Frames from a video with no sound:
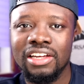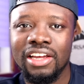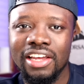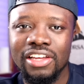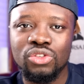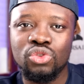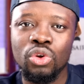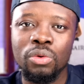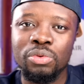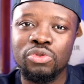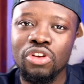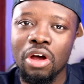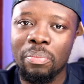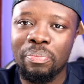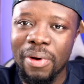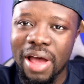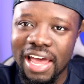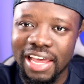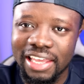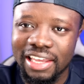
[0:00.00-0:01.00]
Is doom so
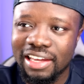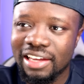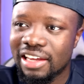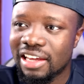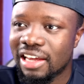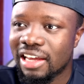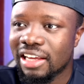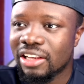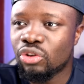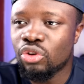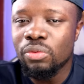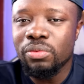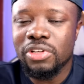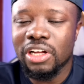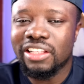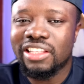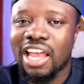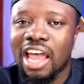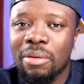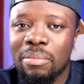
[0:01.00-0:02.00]
back? Doom
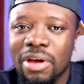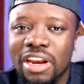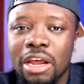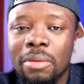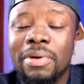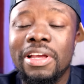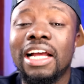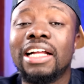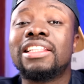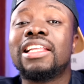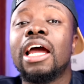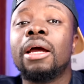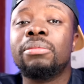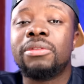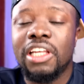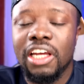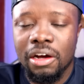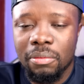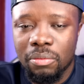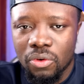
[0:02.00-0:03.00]
so time being a
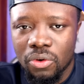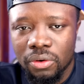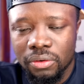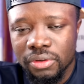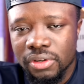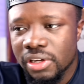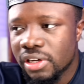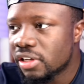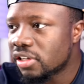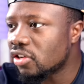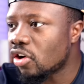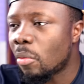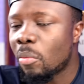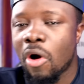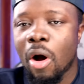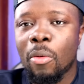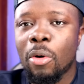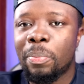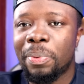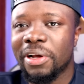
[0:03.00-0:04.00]
timetable. So
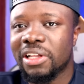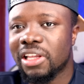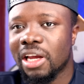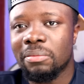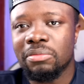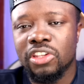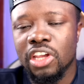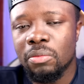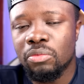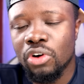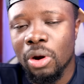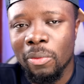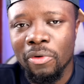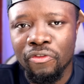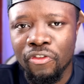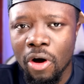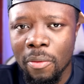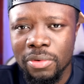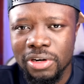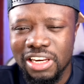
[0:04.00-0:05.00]
more mo per timetable no more
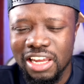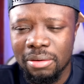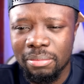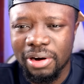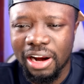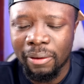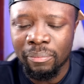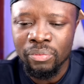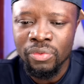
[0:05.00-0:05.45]
for mo diemra.